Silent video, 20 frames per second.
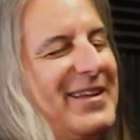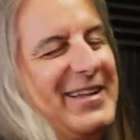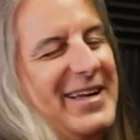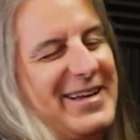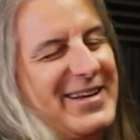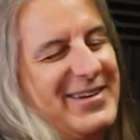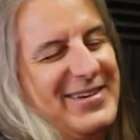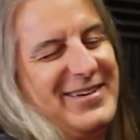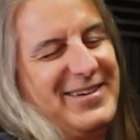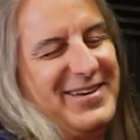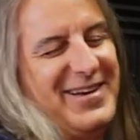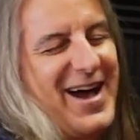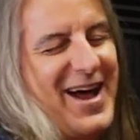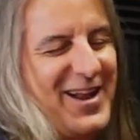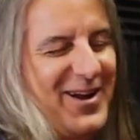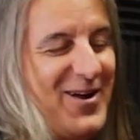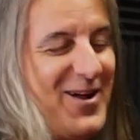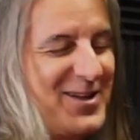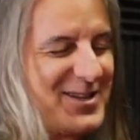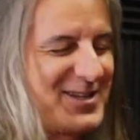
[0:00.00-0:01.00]
like
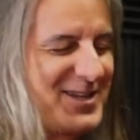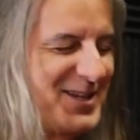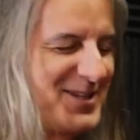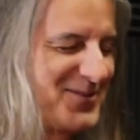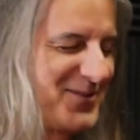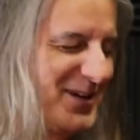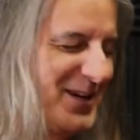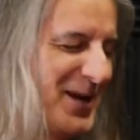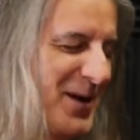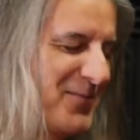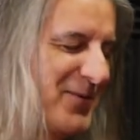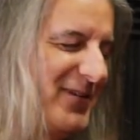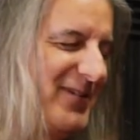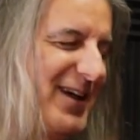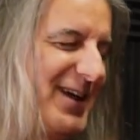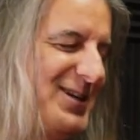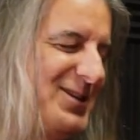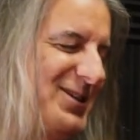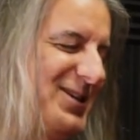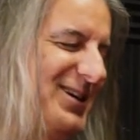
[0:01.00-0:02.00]
not at all sensory
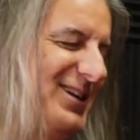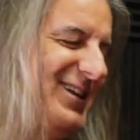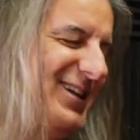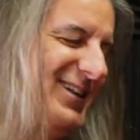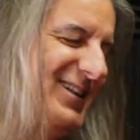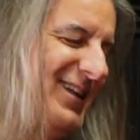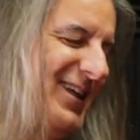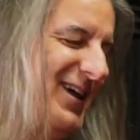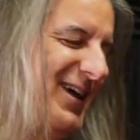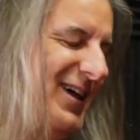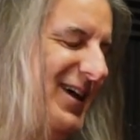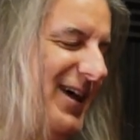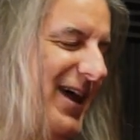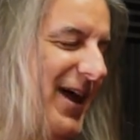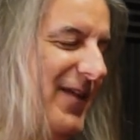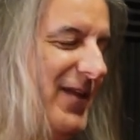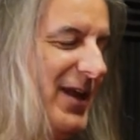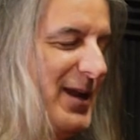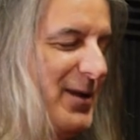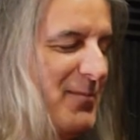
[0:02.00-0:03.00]
deprivation. And
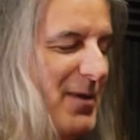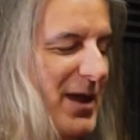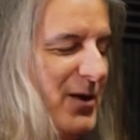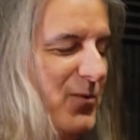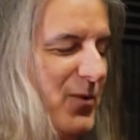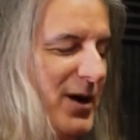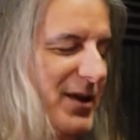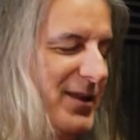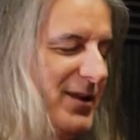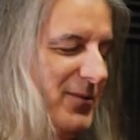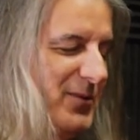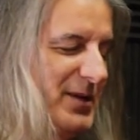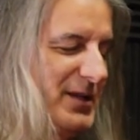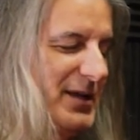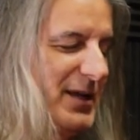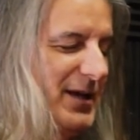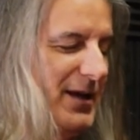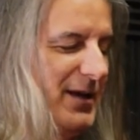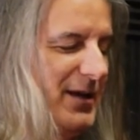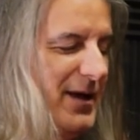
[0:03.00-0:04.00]
and then he made one that
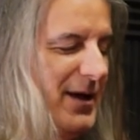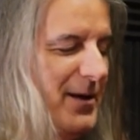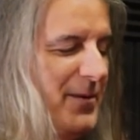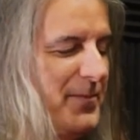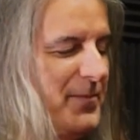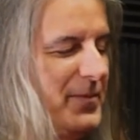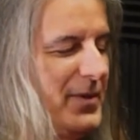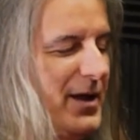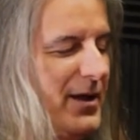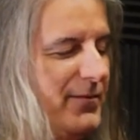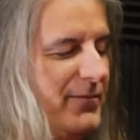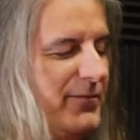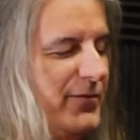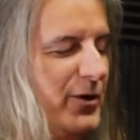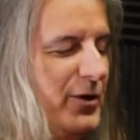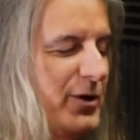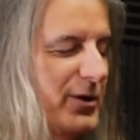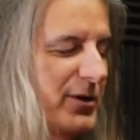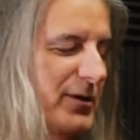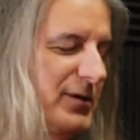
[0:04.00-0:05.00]
was a um, a
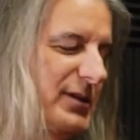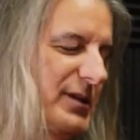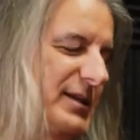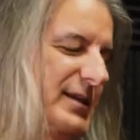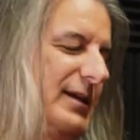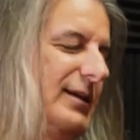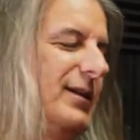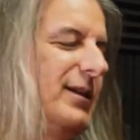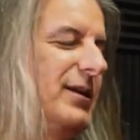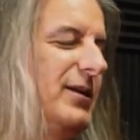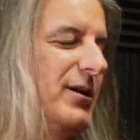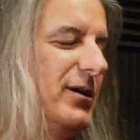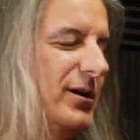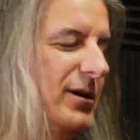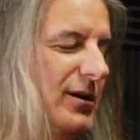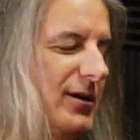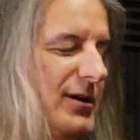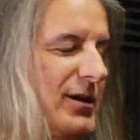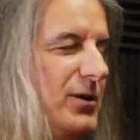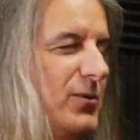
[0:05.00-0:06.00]
vertical
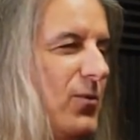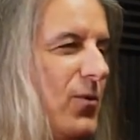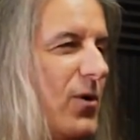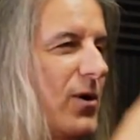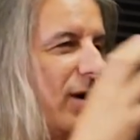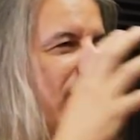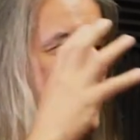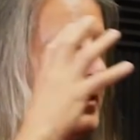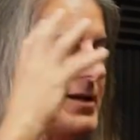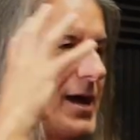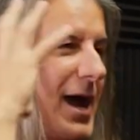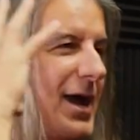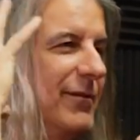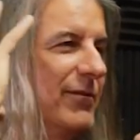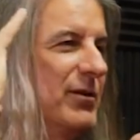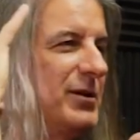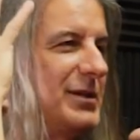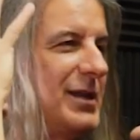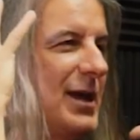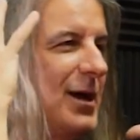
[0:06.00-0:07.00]
cylinder, and you wore a
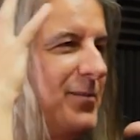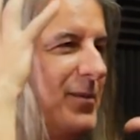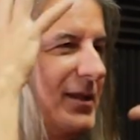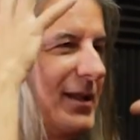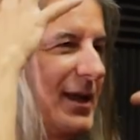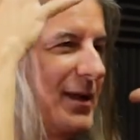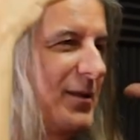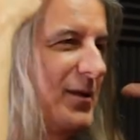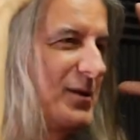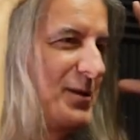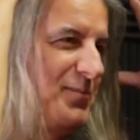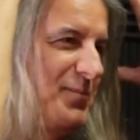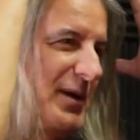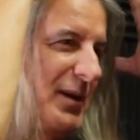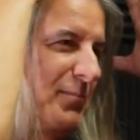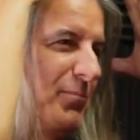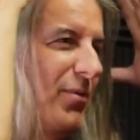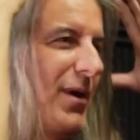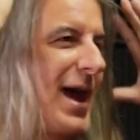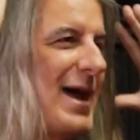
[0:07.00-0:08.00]
diver's helmet, like those
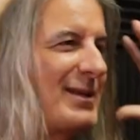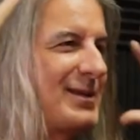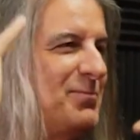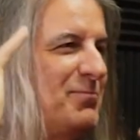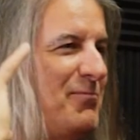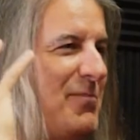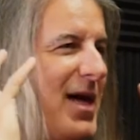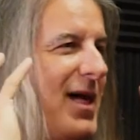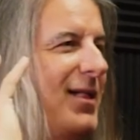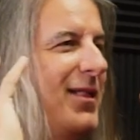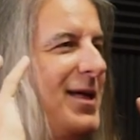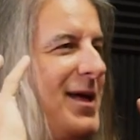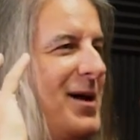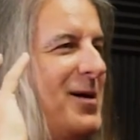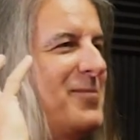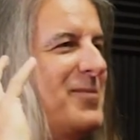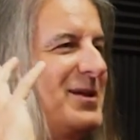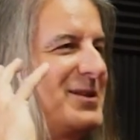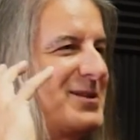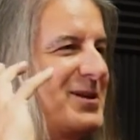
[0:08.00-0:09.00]
big brass bell
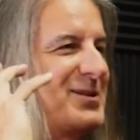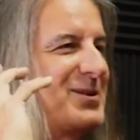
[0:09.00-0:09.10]
helmets,